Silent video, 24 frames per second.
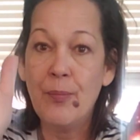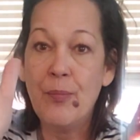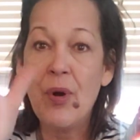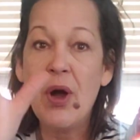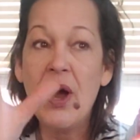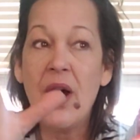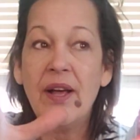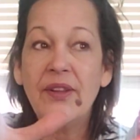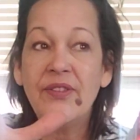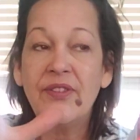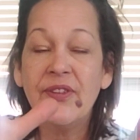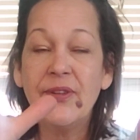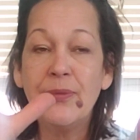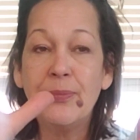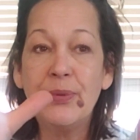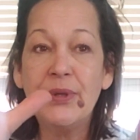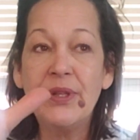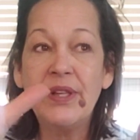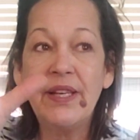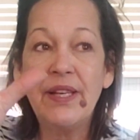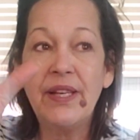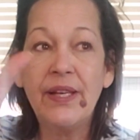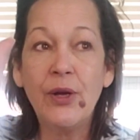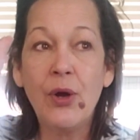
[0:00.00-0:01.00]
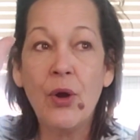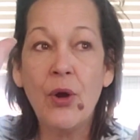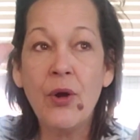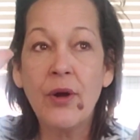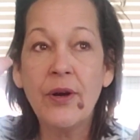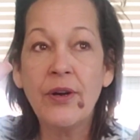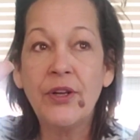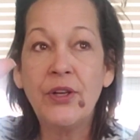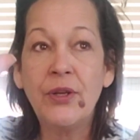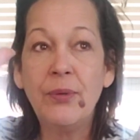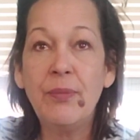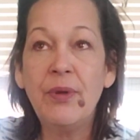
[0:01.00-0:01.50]
possibly
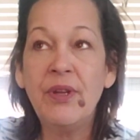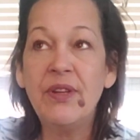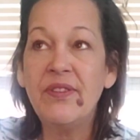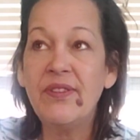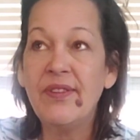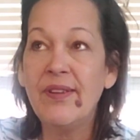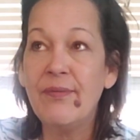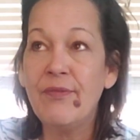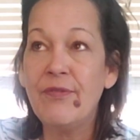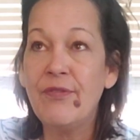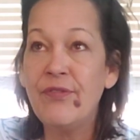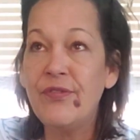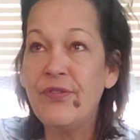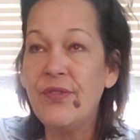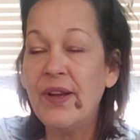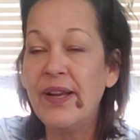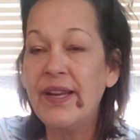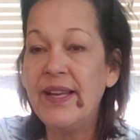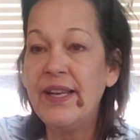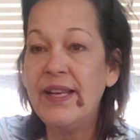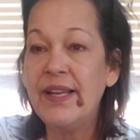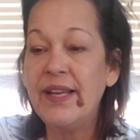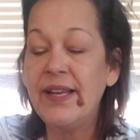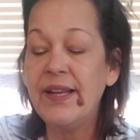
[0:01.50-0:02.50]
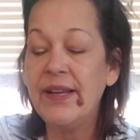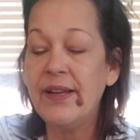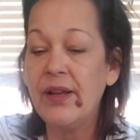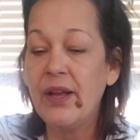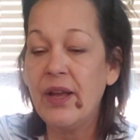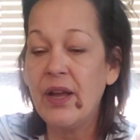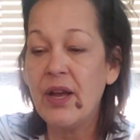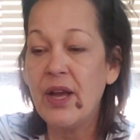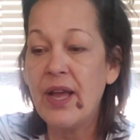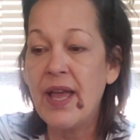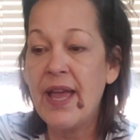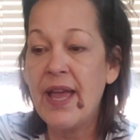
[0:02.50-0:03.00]
arguments and fighting